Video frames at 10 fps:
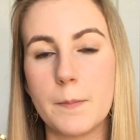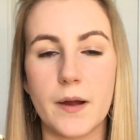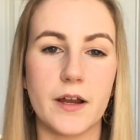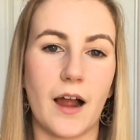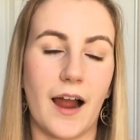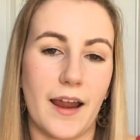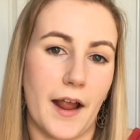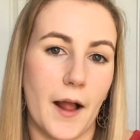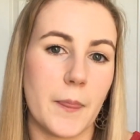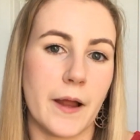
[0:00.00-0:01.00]
but I
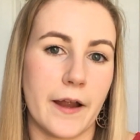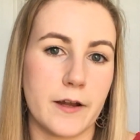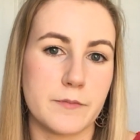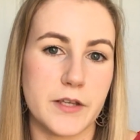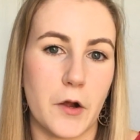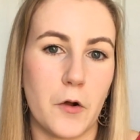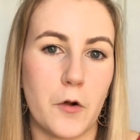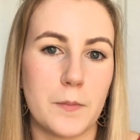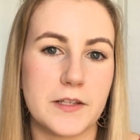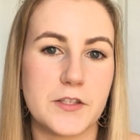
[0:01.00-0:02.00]
had the items at
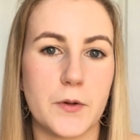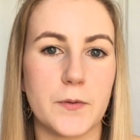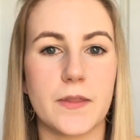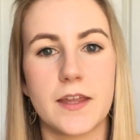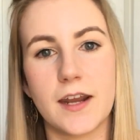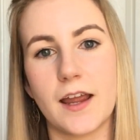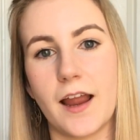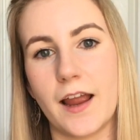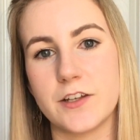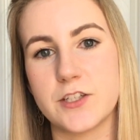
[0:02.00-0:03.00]
home, and so then I
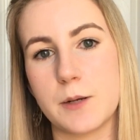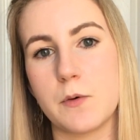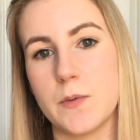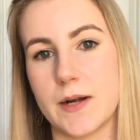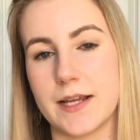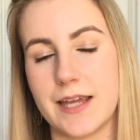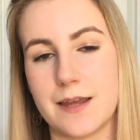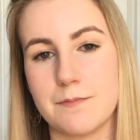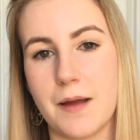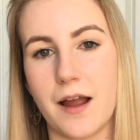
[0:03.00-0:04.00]
had double when I
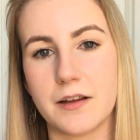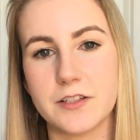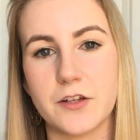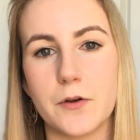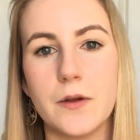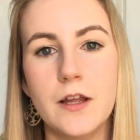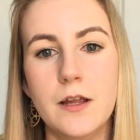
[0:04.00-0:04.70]
came back. So